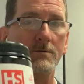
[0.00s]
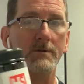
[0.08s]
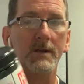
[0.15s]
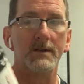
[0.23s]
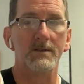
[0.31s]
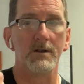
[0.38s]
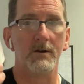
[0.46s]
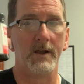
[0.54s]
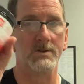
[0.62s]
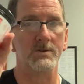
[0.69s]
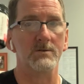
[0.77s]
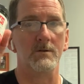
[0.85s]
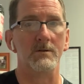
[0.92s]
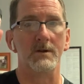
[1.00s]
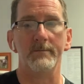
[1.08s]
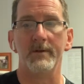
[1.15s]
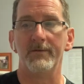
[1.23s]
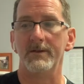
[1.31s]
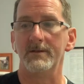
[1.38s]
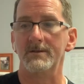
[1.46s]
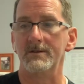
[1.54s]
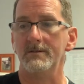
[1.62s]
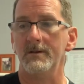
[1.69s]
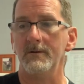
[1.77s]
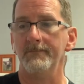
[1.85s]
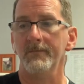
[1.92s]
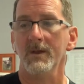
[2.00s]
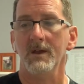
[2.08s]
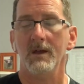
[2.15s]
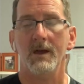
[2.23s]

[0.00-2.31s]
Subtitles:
Yes, they're actually little gummy things in there.